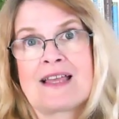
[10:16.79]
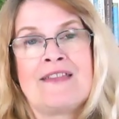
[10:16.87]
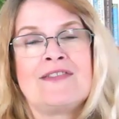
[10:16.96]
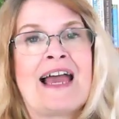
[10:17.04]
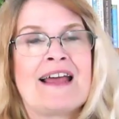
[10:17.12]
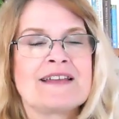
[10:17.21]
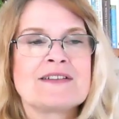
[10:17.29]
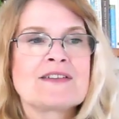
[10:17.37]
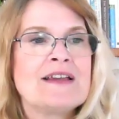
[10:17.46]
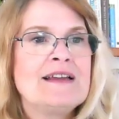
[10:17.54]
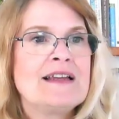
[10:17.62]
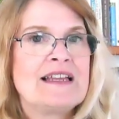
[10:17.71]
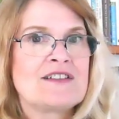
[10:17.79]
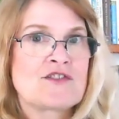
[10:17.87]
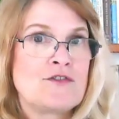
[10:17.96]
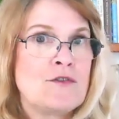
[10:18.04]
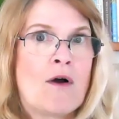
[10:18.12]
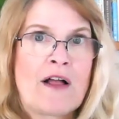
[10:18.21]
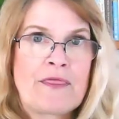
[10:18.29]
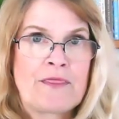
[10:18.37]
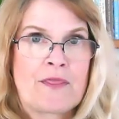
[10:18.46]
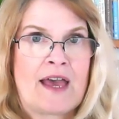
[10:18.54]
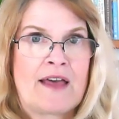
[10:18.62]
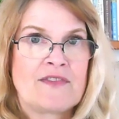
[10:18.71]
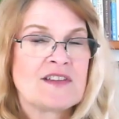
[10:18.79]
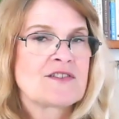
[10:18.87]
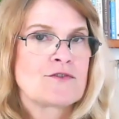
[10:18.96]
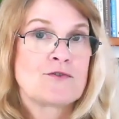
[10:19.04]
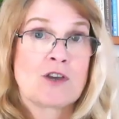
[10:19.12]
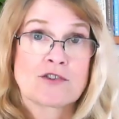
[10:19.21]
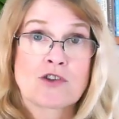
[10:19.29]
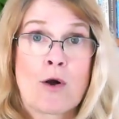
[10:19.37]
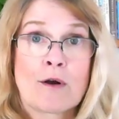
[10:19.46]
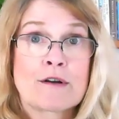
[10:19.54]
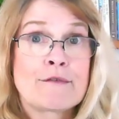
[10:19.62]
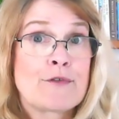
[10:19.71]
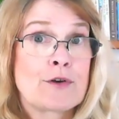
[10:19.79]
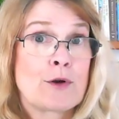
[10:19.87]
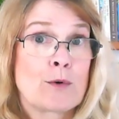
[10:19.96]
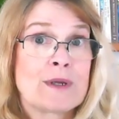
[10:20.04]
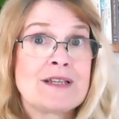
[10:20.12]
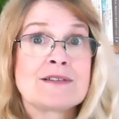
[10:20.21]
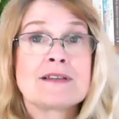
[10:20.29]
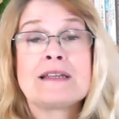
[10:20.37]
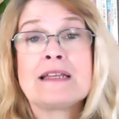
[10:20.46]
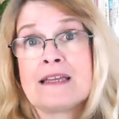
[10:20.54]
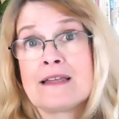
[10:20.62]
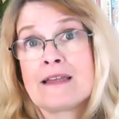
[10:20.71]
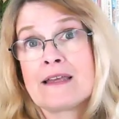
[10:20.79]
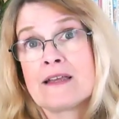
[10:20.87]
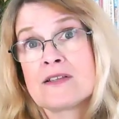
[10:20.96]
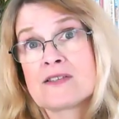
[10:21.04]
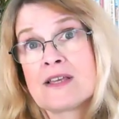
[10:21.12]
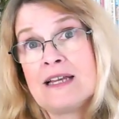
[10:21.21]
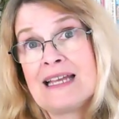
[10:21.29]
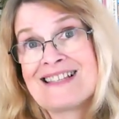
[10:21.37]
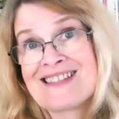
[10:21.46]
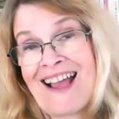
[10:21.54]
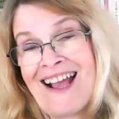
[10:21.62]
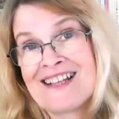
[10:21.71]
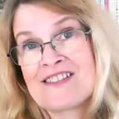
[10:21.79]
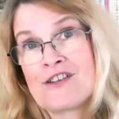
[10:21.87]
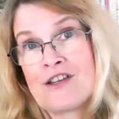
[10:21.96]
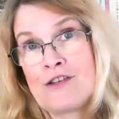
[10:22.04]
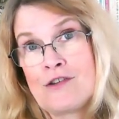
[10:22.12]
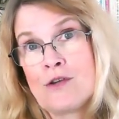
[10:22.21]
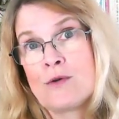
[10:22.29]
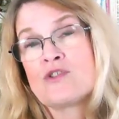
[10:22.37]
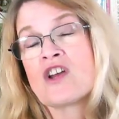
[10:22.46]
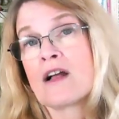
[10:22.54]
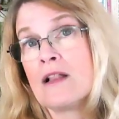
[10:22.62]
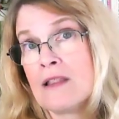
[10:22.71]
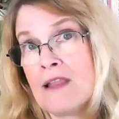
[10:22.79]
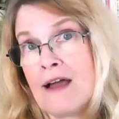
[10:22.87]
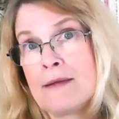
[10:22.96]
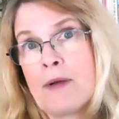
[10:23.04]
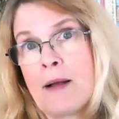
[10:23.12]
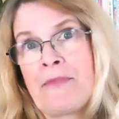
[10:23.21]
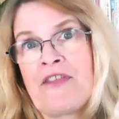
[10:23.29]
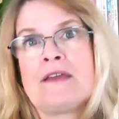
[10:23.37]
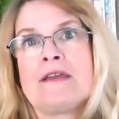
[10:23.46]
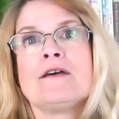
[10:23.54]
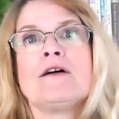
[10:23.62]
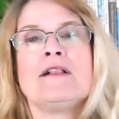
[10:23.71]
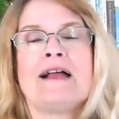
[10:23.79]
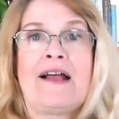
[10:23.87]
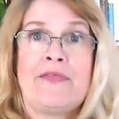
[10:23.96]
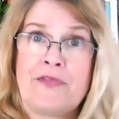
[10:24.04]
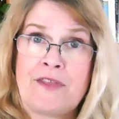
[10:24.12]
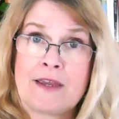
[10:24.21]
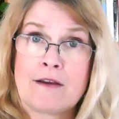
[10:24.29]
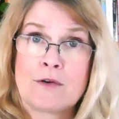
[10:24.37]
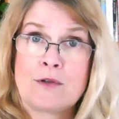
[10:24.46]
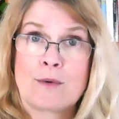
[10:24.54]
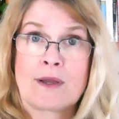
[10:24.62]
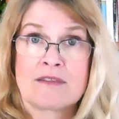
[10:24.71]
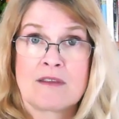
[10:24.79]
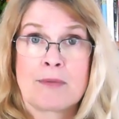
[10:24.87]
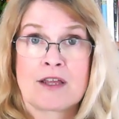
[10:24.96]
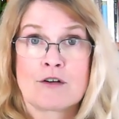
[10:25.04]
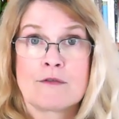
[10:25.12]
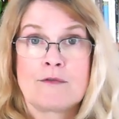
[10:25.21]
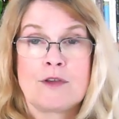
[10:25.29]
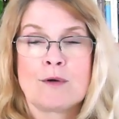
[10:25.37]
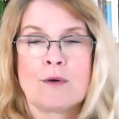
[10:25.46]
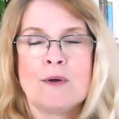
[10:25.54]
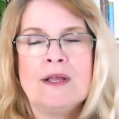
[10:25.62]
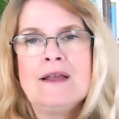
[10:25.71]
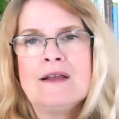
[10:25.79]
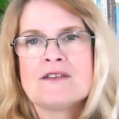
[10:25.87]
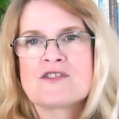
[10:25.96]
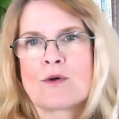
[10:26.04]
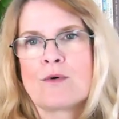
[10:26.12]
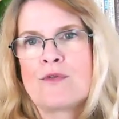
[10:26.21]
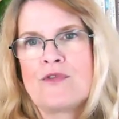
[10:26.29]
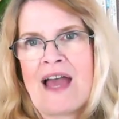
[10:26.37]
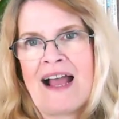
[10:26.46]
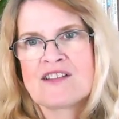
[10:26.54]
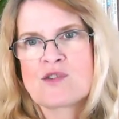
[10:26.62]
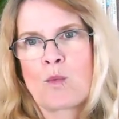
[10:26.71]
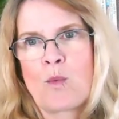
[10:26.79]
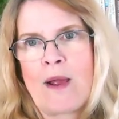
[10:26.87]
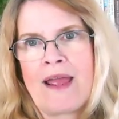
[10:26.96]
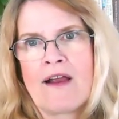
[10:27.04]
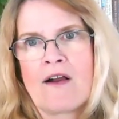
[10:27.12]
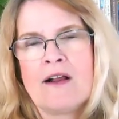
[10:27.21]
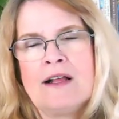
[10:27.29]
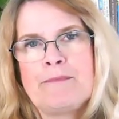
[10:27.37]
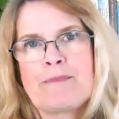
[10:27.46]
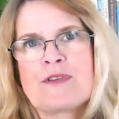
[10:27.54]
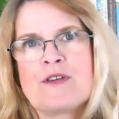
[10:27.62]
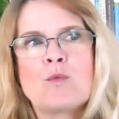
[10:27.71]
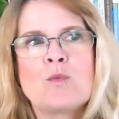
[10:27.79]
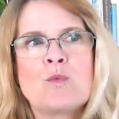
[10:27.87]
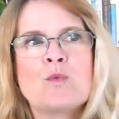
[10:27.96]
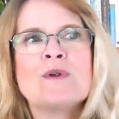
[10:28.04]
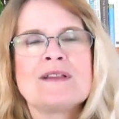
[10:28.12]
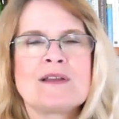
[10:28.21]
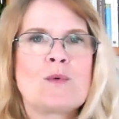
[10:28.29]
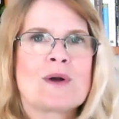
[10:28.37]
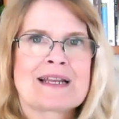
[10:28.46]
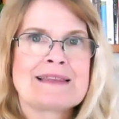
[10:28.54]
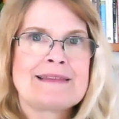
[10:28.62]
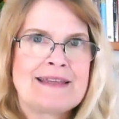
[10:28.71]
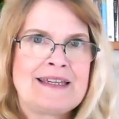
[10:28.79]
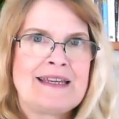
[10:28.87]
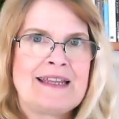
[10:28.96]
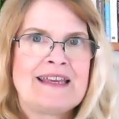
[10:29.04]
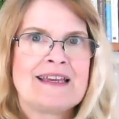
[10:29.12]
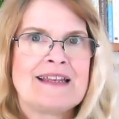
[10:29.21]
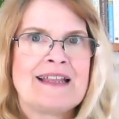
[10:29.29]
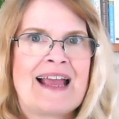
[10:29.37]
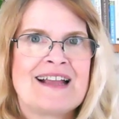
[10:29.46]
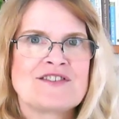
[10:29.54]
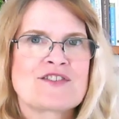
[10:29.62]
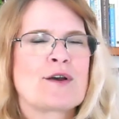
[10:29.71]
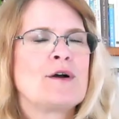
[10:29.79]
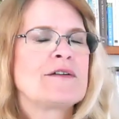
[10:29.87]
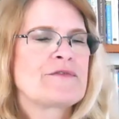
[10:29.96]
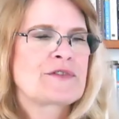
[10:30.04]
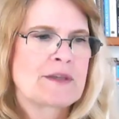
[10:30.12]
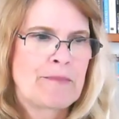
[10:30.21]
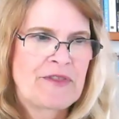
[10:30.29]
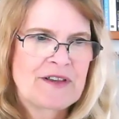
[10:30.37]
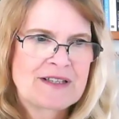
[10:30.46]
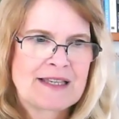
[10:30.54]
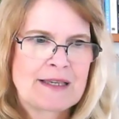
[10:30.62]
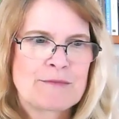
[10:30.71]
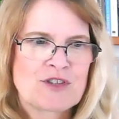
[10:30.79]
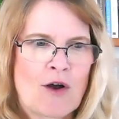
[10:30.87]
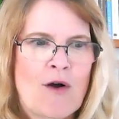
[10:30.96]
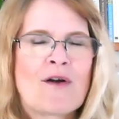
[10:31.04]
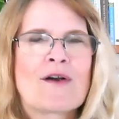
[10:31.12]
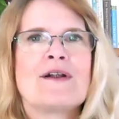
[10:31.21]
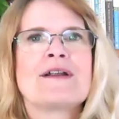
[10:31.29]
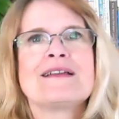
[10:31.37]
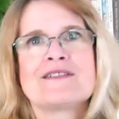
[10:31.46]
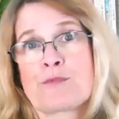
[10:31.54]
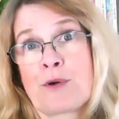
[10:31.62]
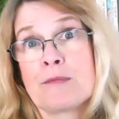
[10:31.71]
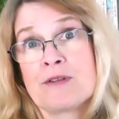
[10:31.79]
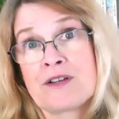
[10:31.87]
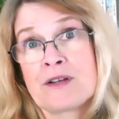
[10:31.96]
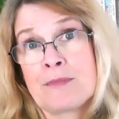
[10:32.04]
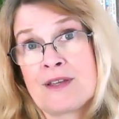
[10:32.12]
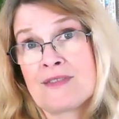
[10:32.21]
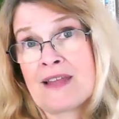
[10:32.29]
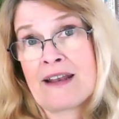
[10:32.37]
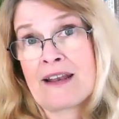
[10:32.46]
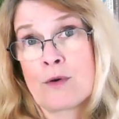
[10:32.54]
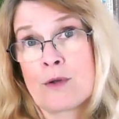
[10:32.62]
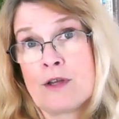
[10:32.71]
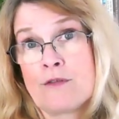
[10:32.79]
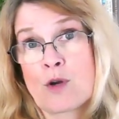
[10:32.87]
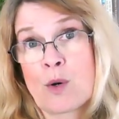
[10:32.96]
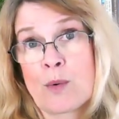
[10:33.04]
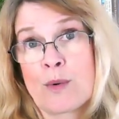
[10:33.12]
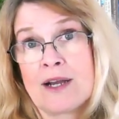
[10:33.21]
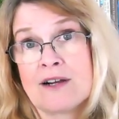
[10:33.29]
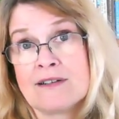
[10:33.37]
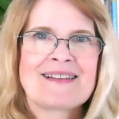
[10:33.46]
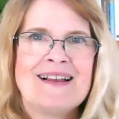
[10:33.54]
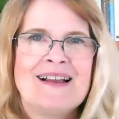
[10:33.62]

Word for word: And that is, it's not that this is just hard for no reason. It's asking you to climb up the hill, and there you get the better view. So that's where you really want to lean in. And so if something seems hard, it's probably going to be in that area of career.